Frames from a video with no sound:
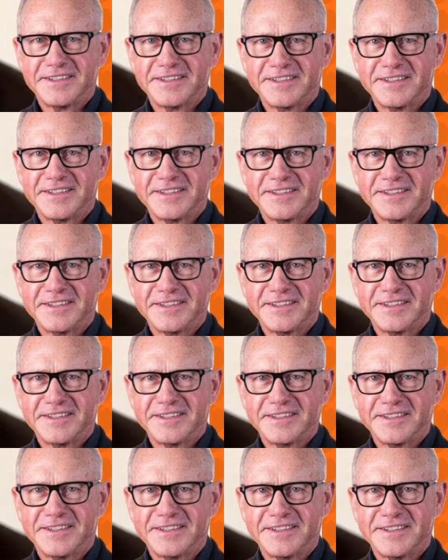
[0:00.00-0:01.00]

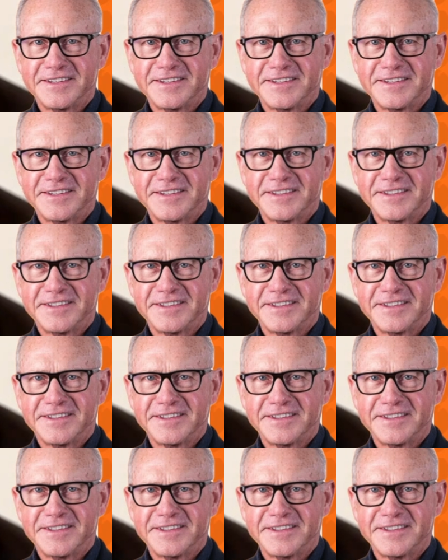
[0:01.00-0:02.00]

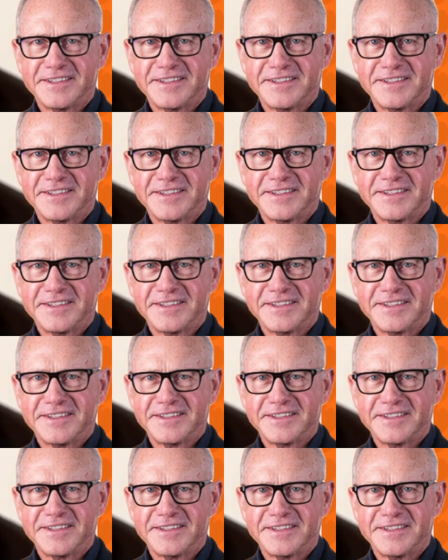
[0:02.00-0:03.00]

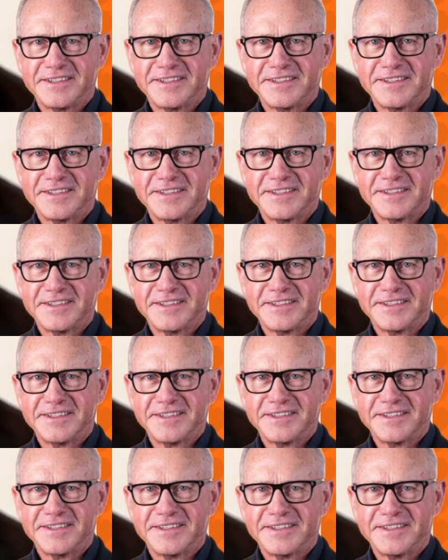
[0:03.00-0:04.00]

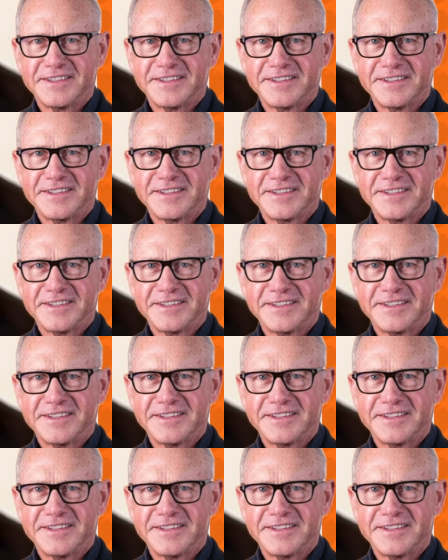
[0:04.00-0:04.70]
[no speech]